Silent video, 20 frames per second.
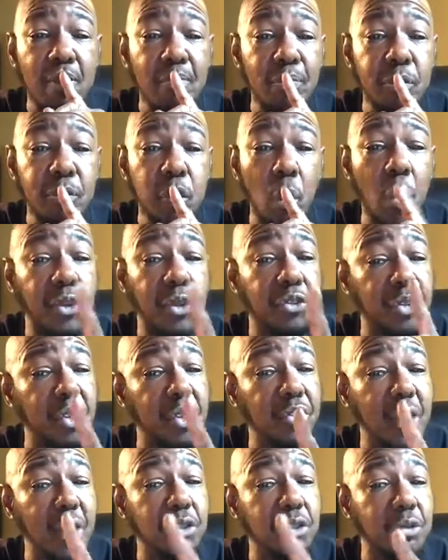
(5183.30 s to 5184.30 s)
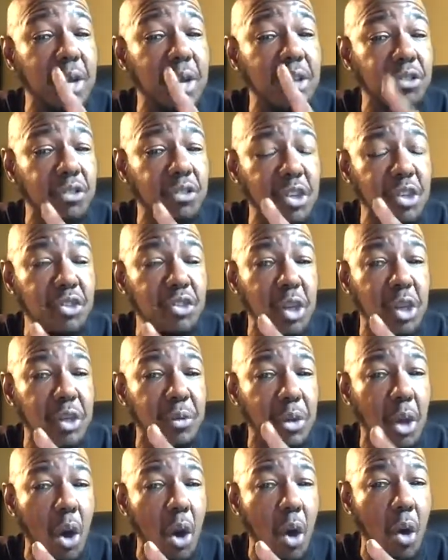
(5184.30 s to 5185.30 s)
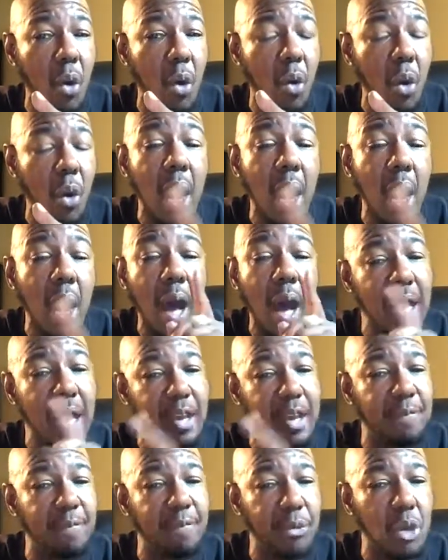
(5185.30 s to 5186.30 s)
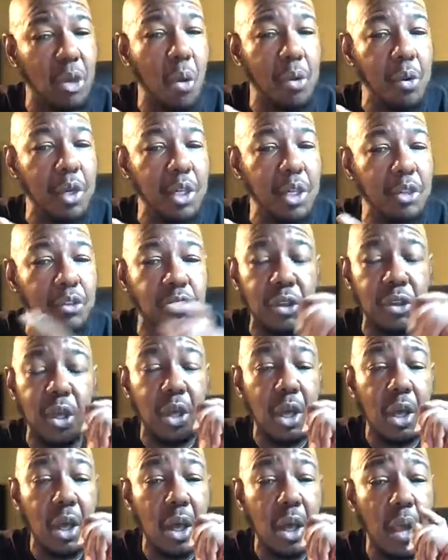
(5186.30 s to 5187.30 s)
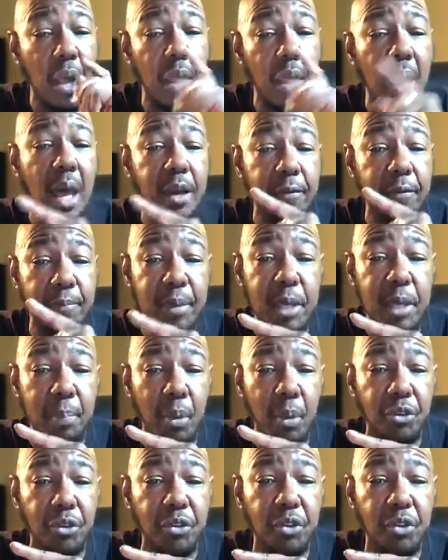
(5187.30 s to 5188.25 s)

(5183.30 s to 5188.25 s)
well, since I transitioned, though, I have noticed a lot of people